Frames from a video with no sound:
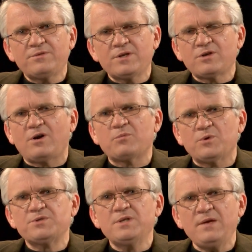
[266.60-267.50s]
that God
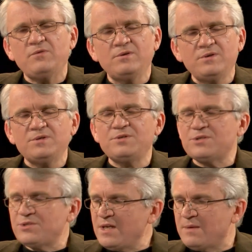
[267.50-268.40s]
wants to give you.
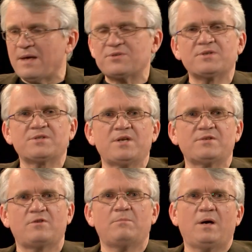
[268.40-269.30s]
Just think about success
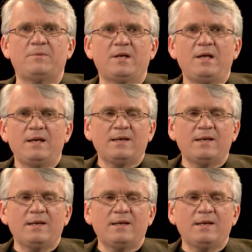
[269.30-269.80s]
for a moment.